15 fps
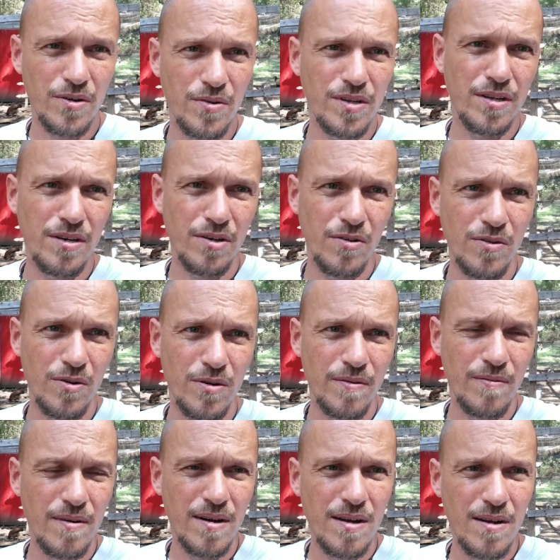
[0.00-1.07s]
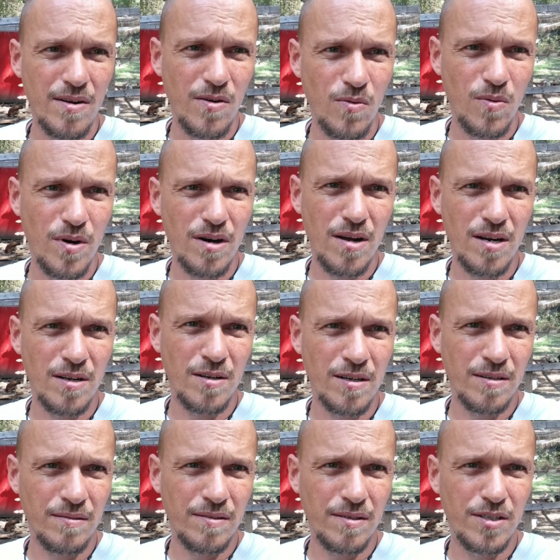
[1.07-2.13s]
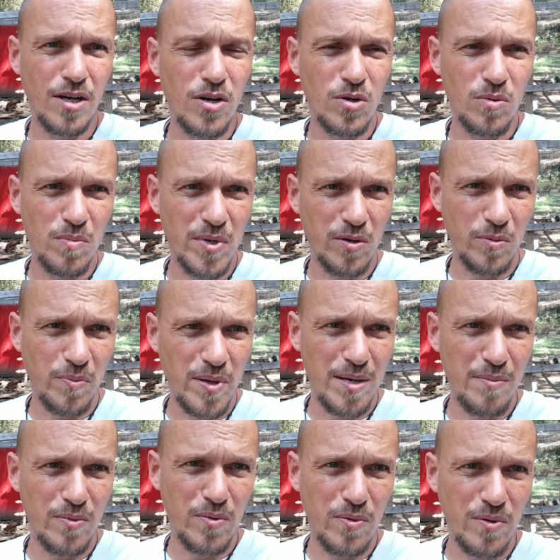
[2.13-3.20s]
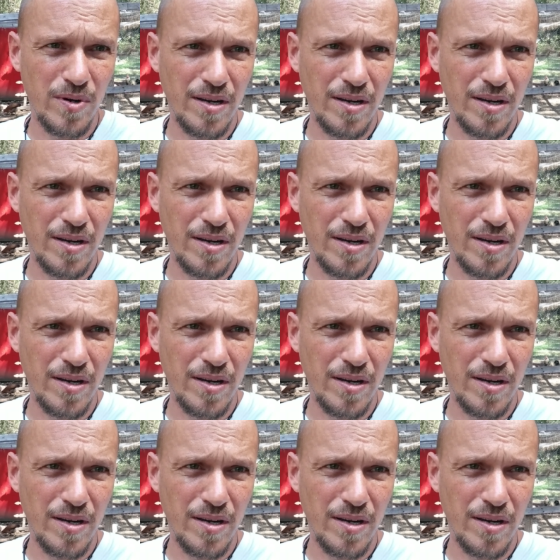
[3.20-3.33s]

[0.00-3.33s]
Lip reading: You know, we're not a goat milk people.